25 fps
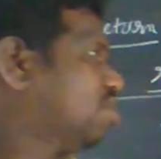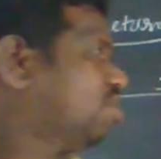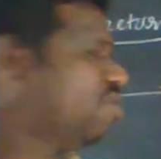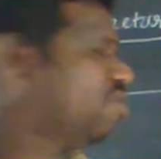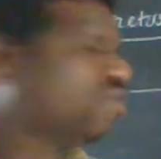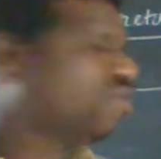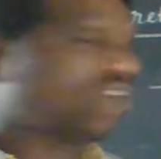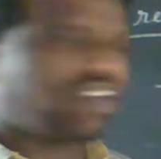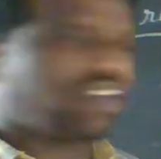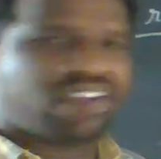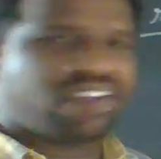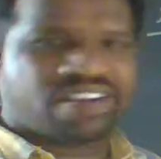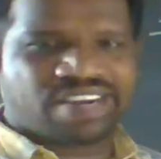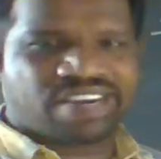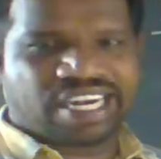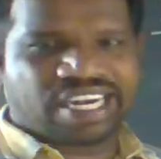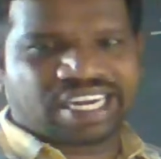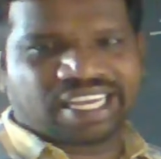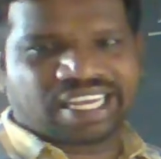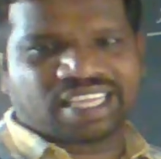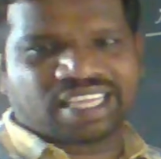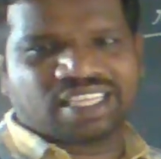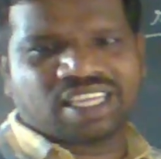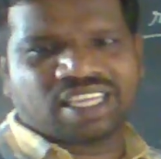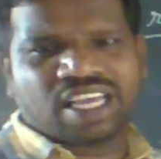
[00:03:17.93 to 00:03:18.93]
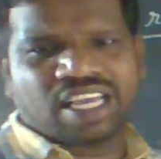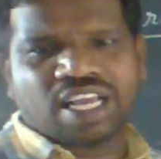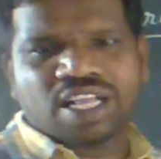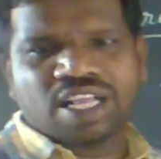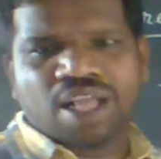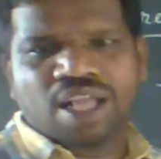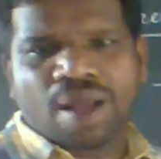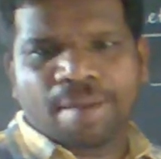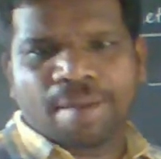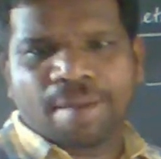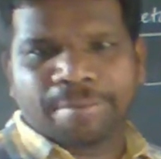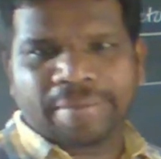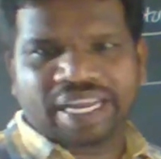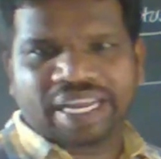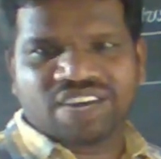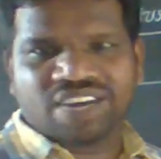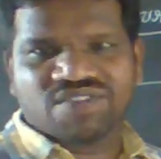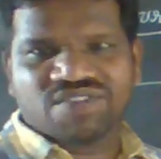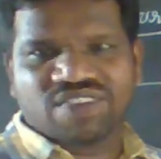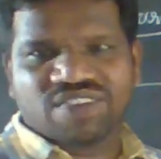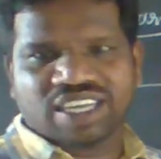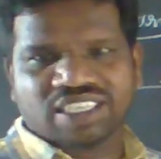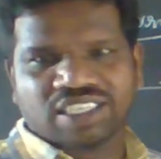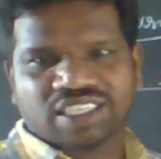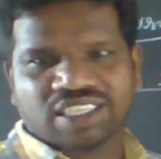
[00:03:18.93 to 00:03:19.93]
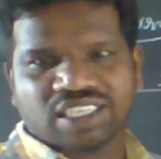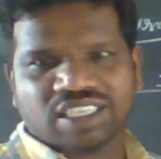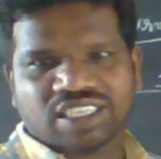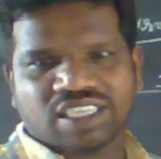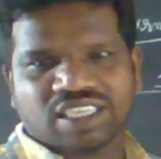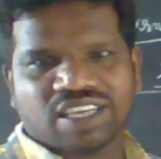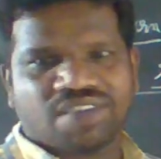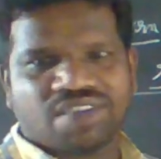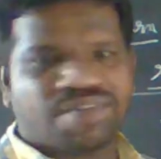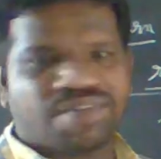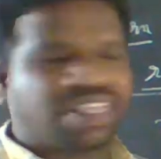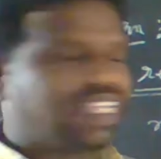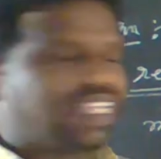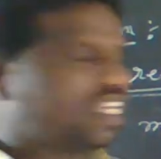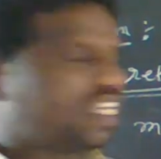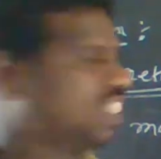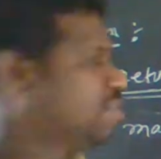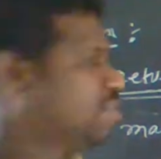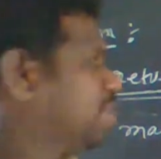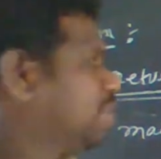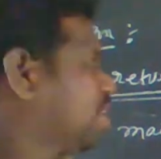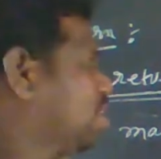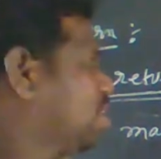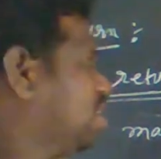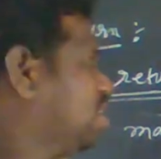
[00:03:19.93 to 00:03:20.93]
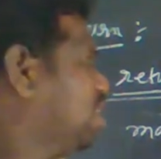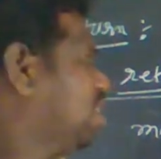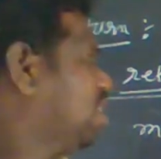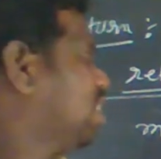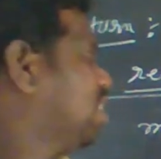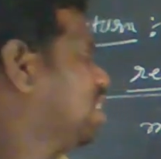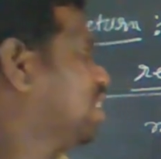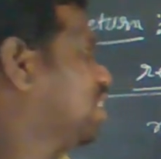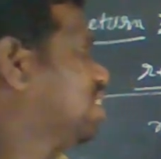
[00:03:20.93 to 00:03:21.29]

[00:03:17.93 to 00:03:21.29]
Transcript: While we are creating in the main functions here with respect to the